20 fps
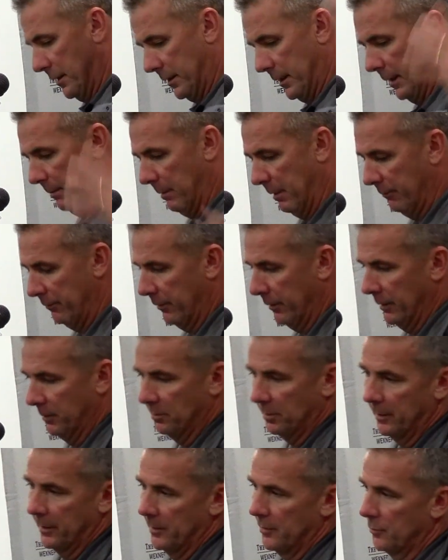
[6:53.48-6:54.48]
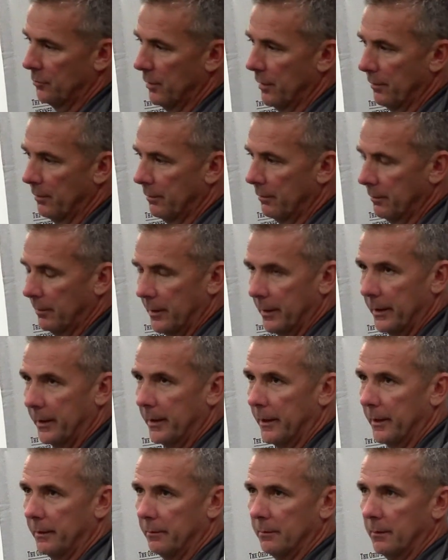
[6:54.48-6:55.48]
team I'm very pleased with.
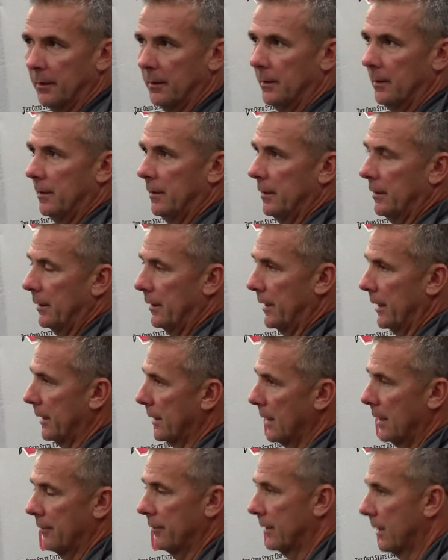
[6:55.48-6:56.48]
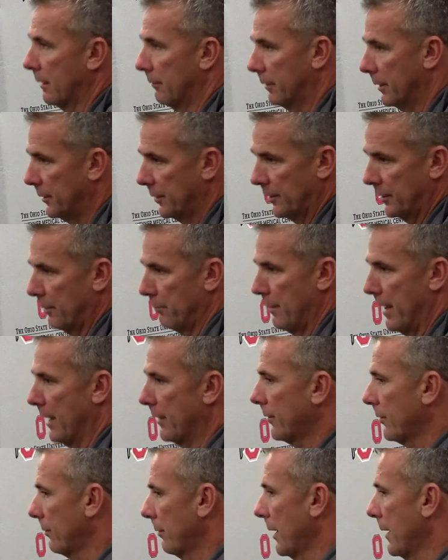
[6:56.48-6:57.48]
Kickoff coverage is a
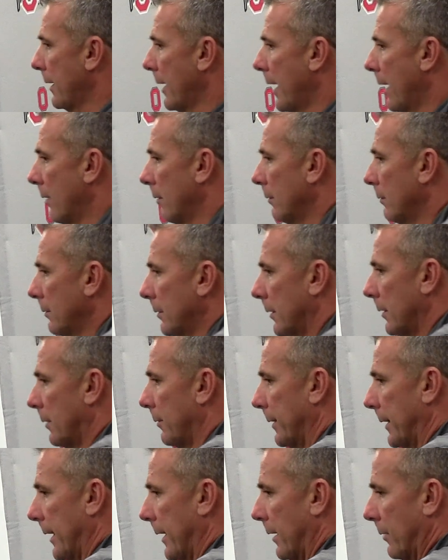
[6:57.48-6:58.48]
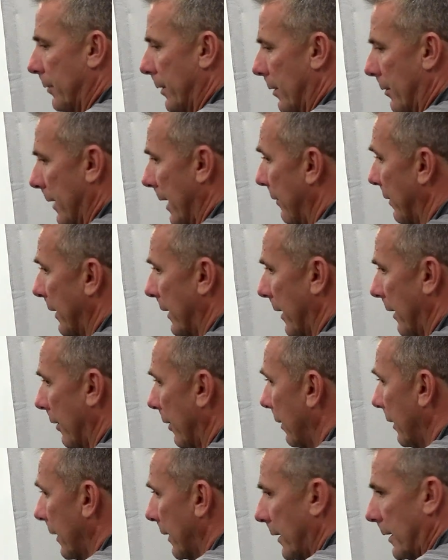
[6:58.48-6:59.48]
mess right now. You know, we don't have a
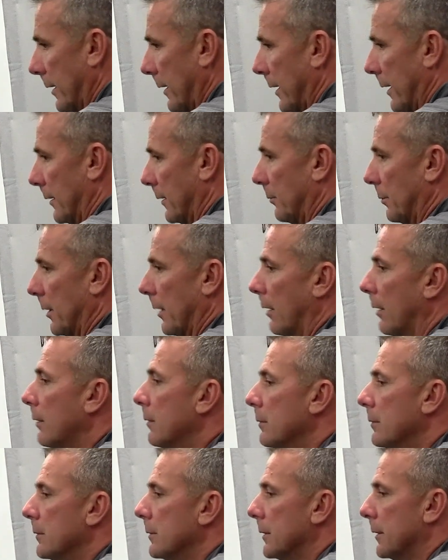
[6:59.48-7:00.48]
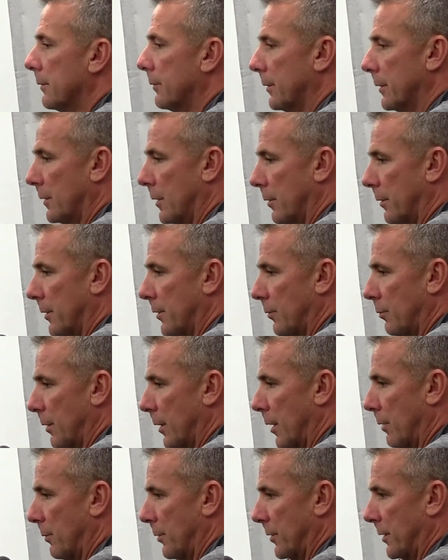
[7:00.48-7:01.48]
kicker that can kick the ball. If you notice, one
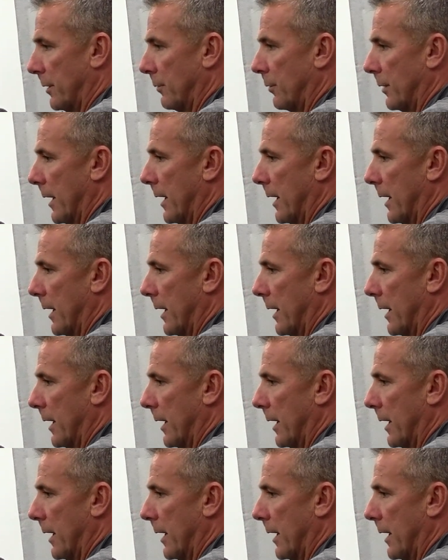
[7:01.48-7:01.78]
almost went